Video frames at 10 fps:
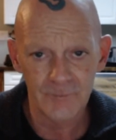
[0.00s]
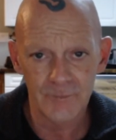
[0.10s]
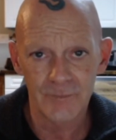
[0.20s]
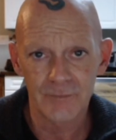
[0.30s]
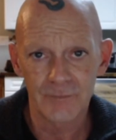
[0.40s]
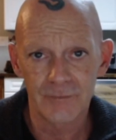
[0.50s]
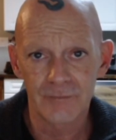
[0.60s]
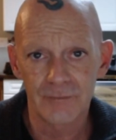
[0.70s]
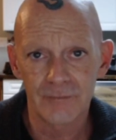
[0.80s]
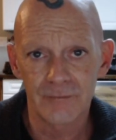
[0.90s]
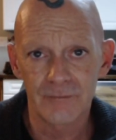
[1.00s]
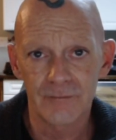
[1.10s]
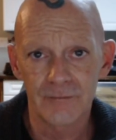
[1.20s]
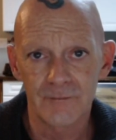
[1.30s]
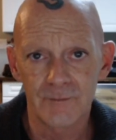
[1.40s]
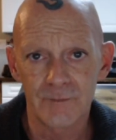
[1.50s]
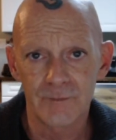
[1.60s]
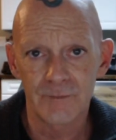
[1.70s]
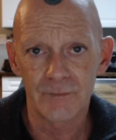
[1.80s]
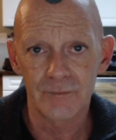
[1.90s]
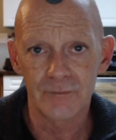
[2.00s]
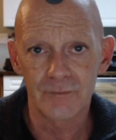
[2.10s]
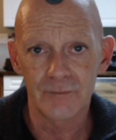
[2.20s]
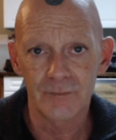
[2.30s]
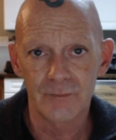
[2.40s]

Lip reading: Nothing is said.